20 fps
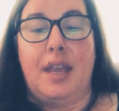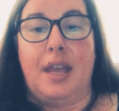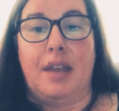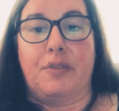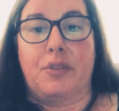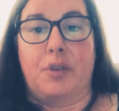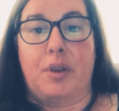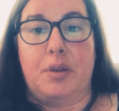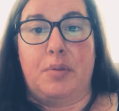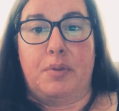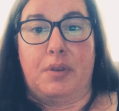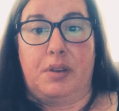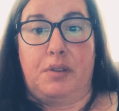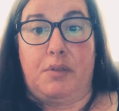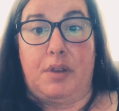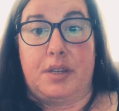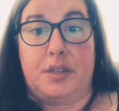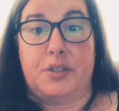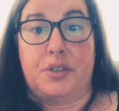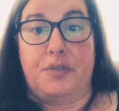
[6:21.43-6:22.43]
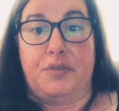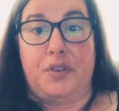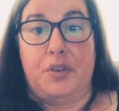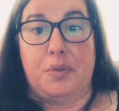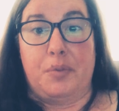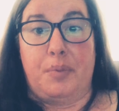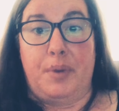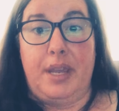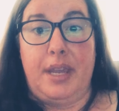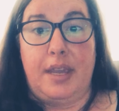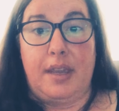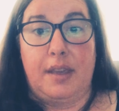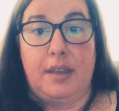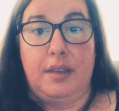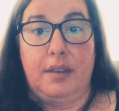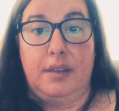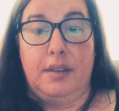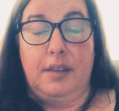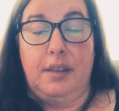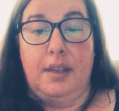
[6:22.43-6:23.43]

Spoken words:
have a great rest of your week,